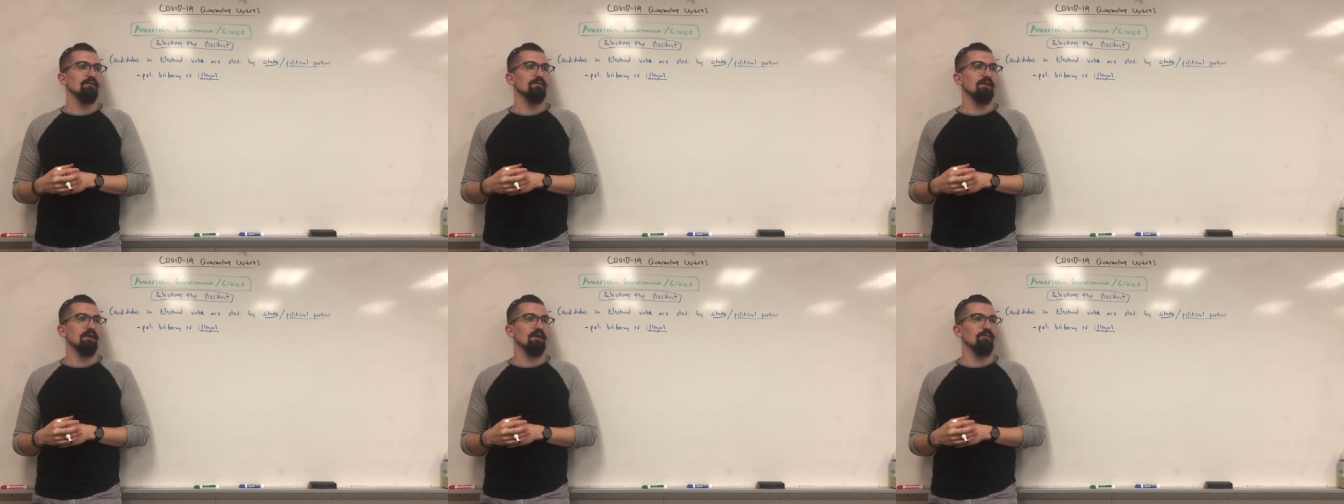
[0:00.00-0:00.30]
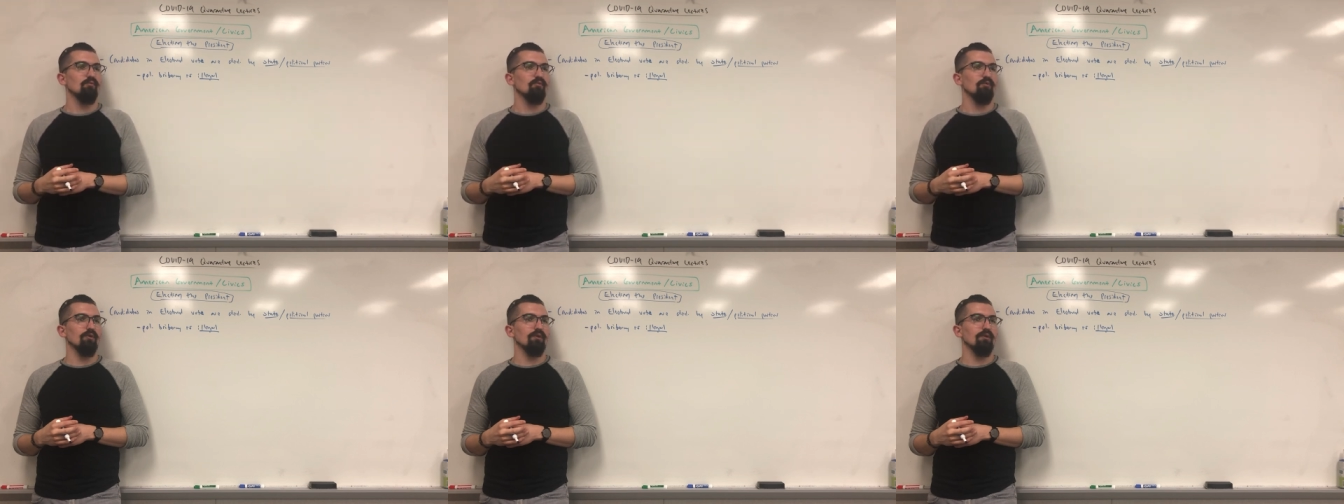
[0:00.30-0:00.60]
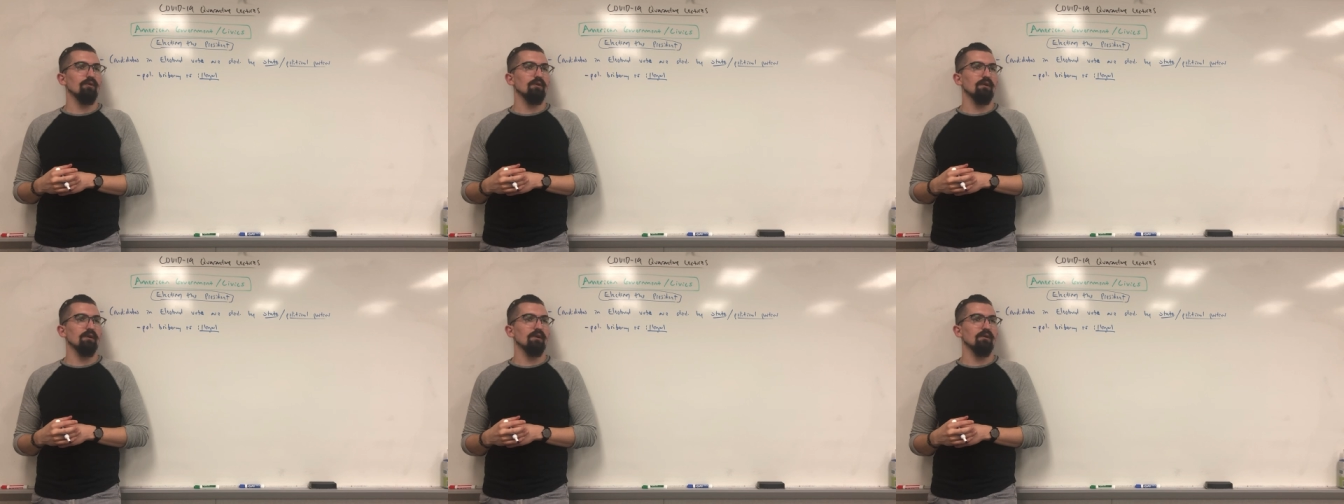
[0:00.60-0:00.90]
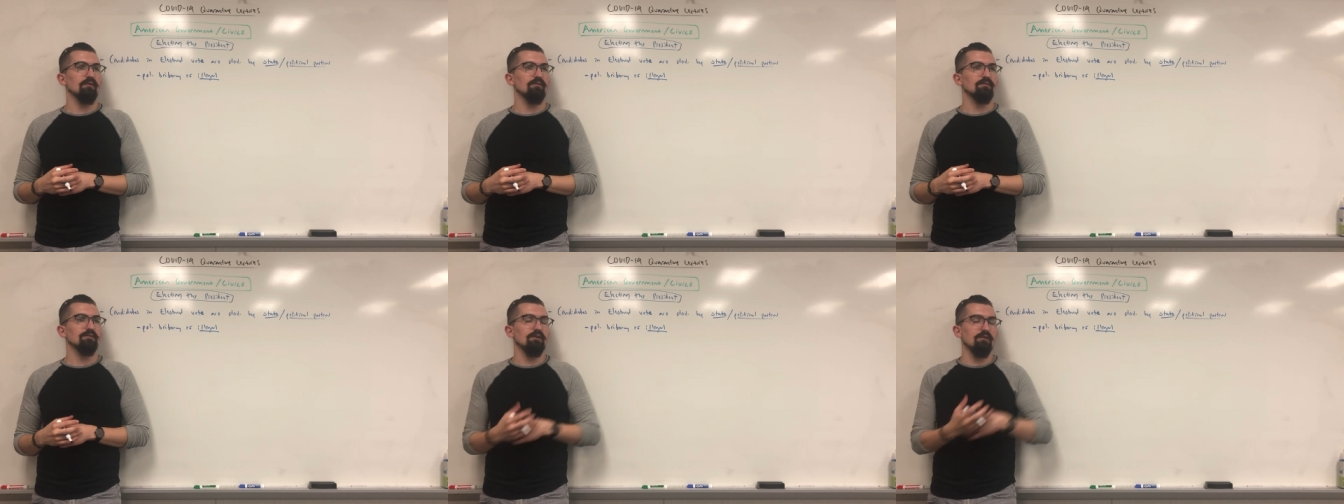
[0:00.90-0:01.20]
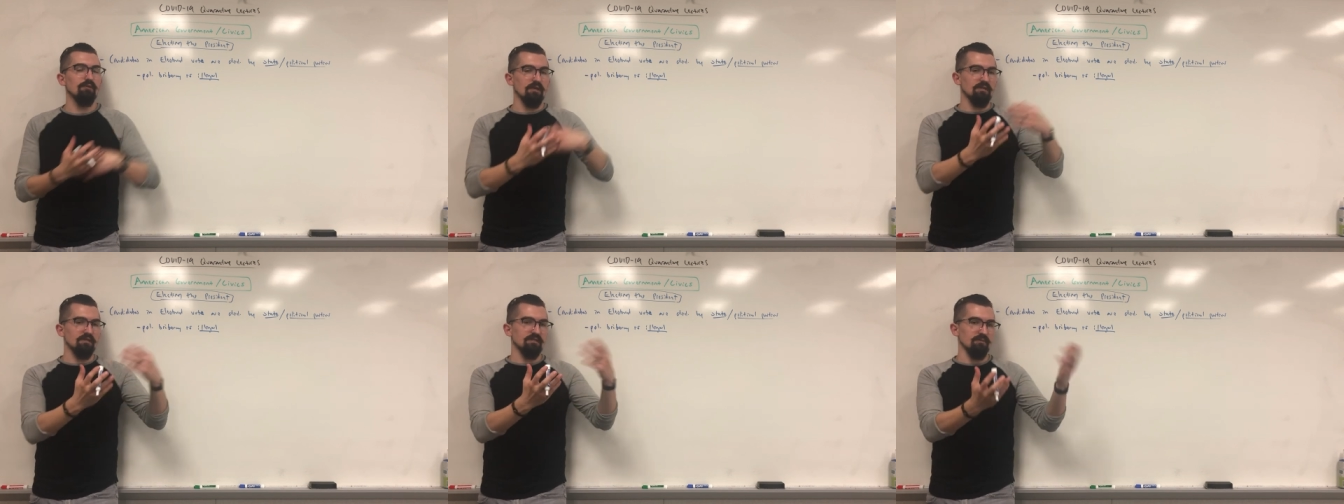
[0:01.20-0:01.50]
they would
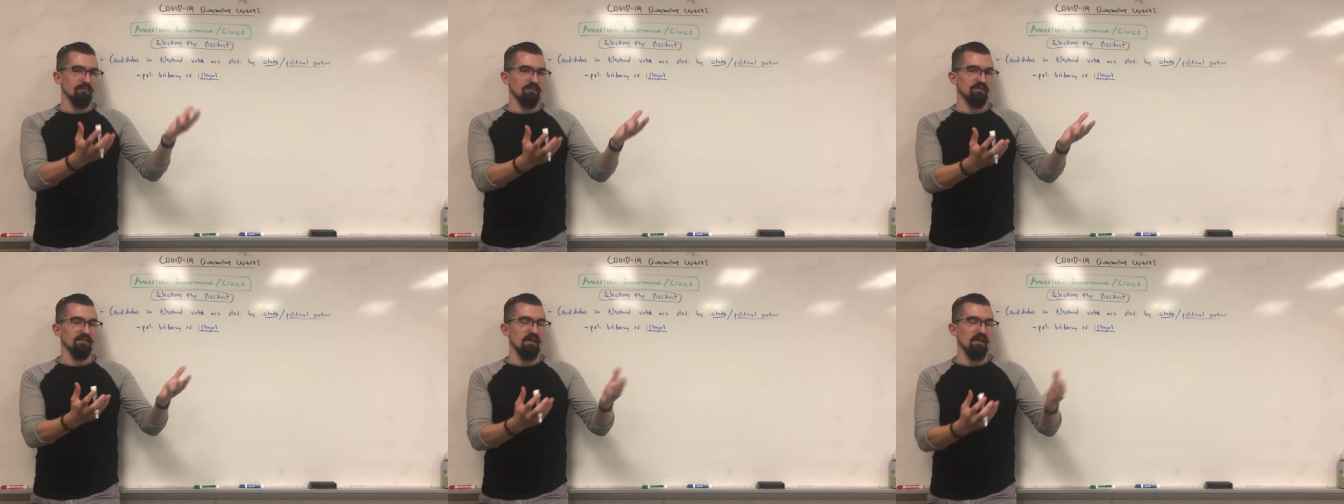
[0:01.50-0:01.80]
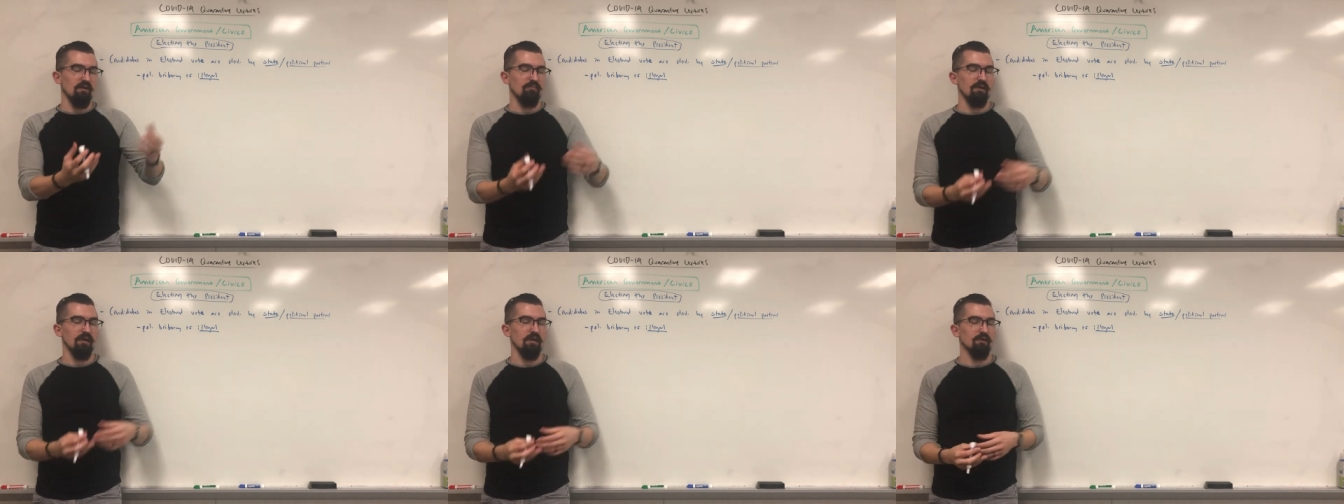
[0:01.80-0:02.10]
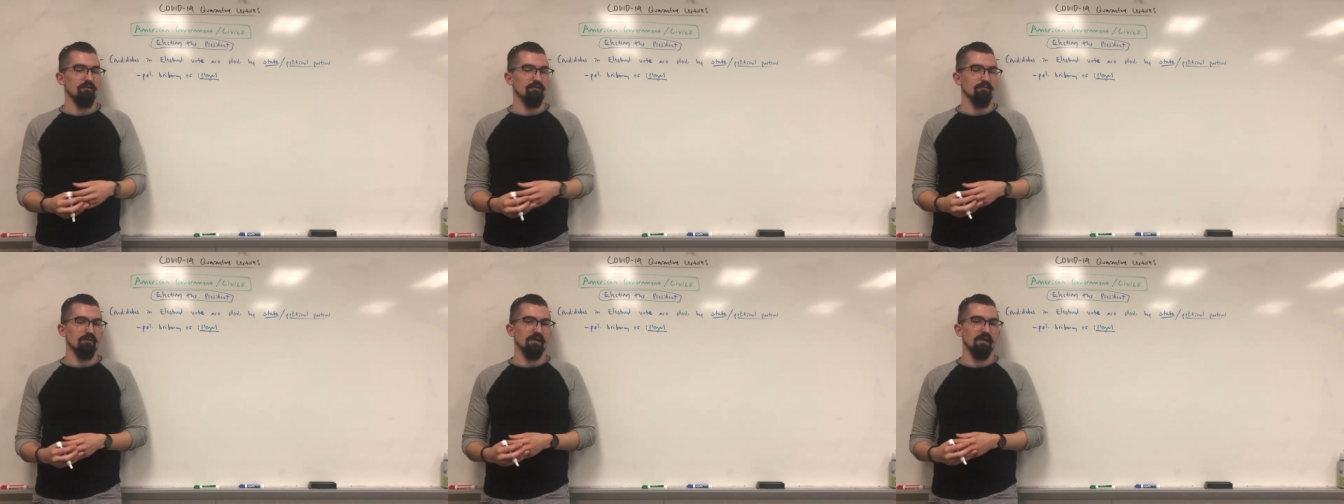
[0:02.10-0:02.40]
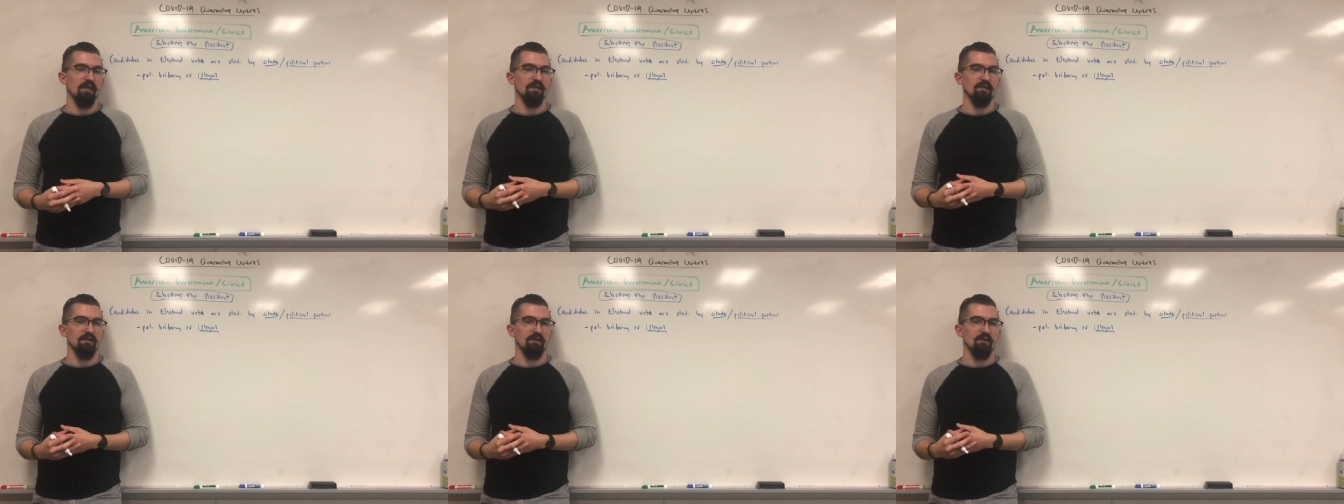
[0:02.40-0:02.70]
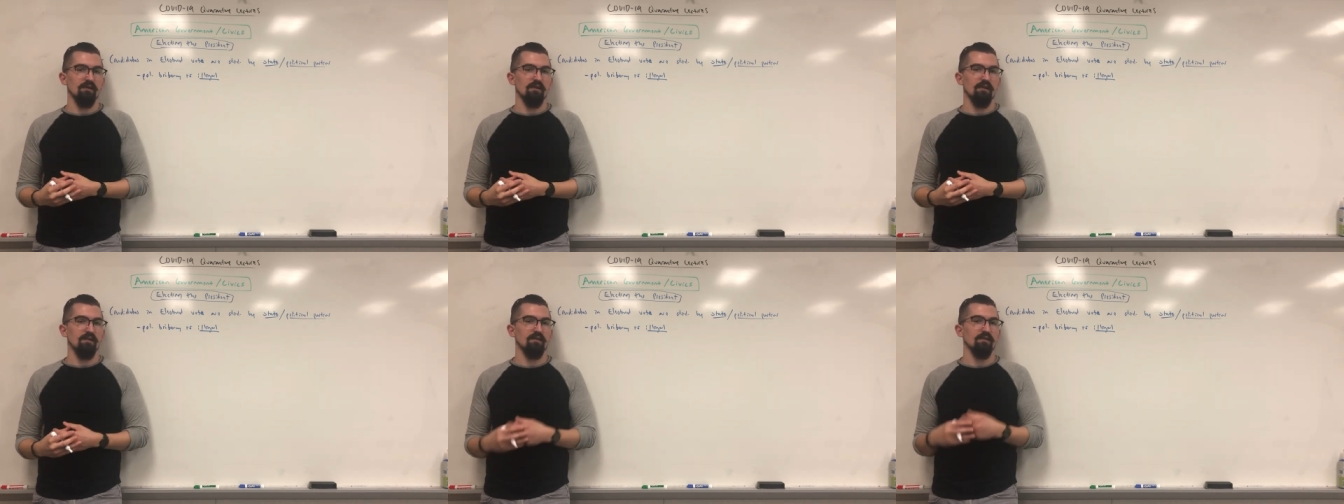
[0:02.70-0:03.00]
donate to somebody's campaign or to a candidate,